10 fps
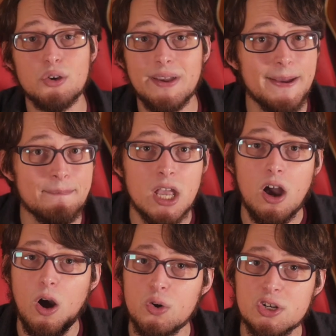okay.
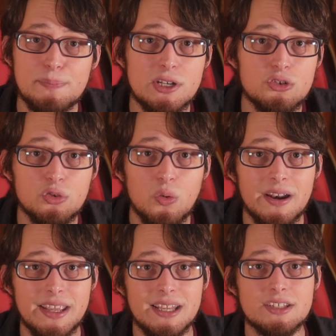Hohner Special
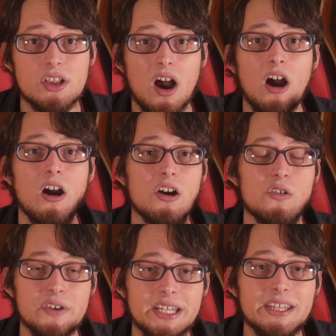20s are
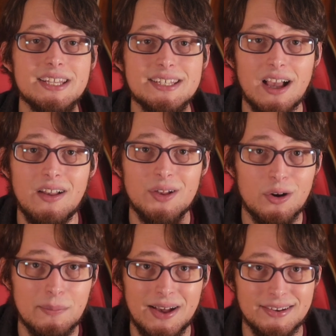really solid
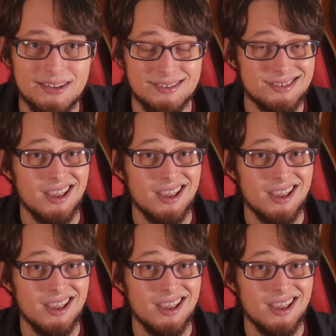harmonicas.